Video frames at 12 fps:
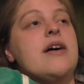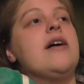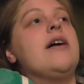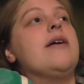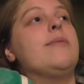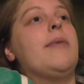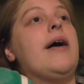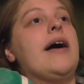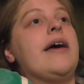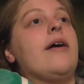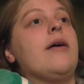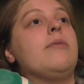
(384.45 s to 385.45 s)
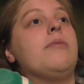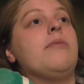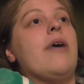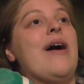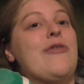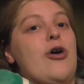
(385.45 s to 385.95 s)

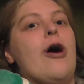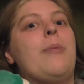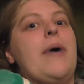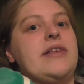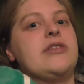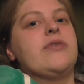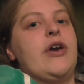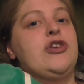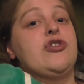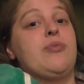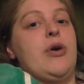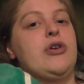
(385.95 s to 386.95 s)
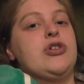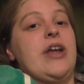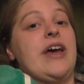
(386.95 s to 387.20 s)
I've got a better range of motion.